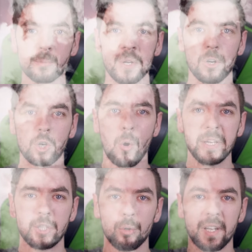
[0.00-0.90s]
we are
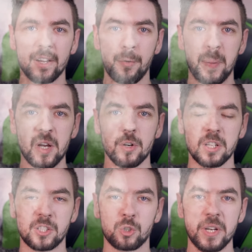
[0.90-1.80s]
going to that have appeared
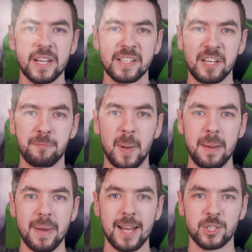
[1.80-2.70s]
on screen as if by
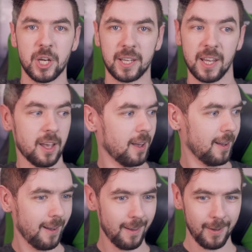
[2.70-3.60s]
magic.
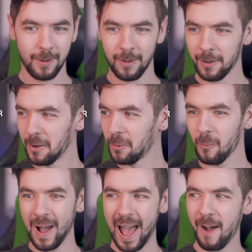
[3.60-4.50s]

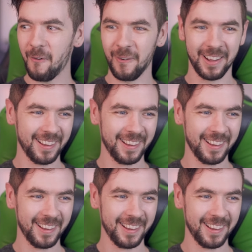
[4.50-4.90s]
Wow.